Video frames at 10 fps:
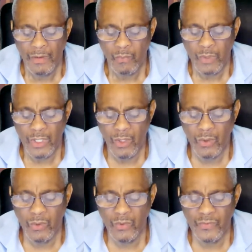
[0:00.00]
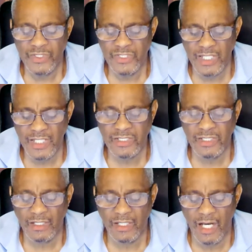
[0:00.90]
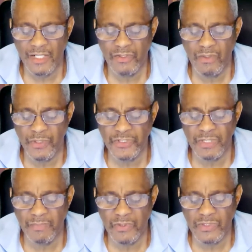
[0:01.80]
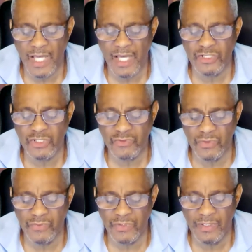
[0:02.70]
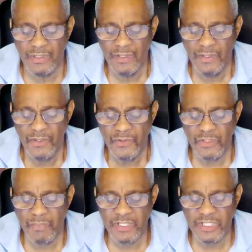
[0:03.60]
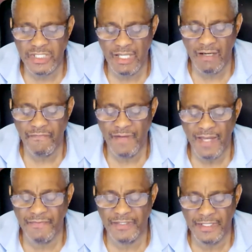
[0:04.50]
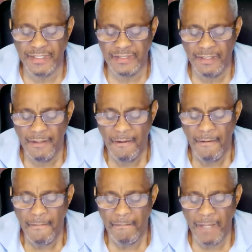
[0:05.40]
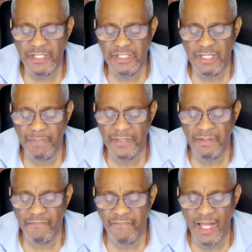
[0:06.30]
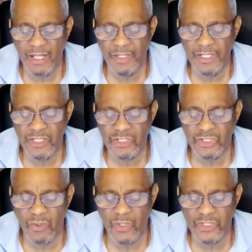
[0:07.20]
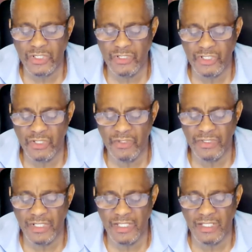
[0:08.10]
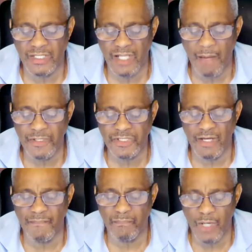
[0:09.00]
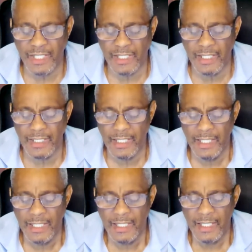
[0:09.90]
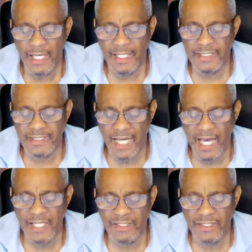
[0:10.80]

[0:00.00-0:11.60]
We hold the 6 cardinal principles as truth to be self-evident, based upon the following discourse concerning the economics of breaking and tying